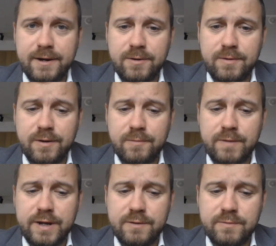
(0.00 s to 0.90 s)

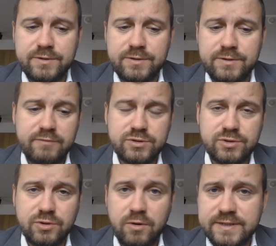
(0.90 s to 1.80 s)
we do have
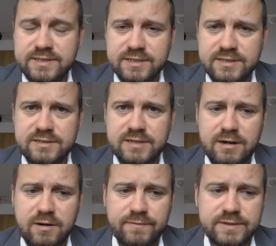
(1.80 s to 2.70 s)
also offices,
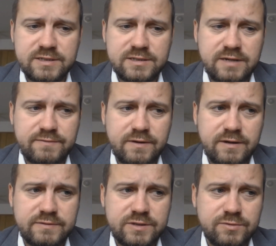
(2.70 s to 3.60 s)
and offices
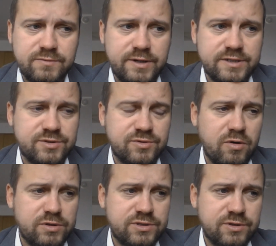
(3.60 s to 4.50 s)
have stood very
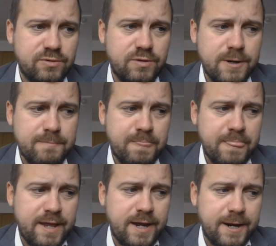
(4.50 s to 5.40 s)
strong. So
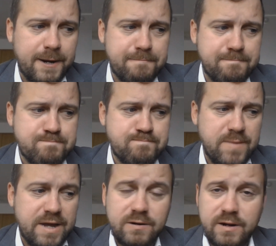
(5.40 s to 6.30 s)

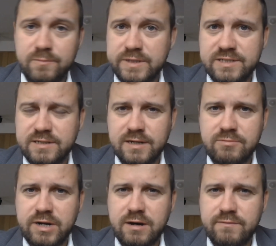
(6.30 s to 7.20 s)
and we see
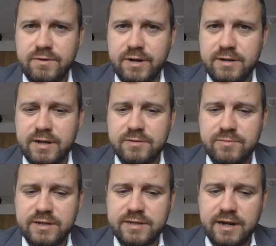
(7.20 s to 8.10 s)
the recovery
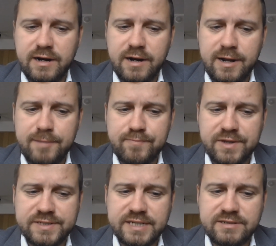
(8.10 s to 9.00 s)
in
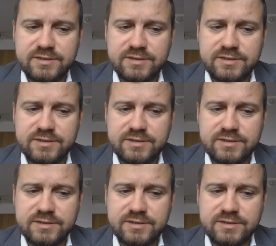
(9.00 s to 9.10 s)
retail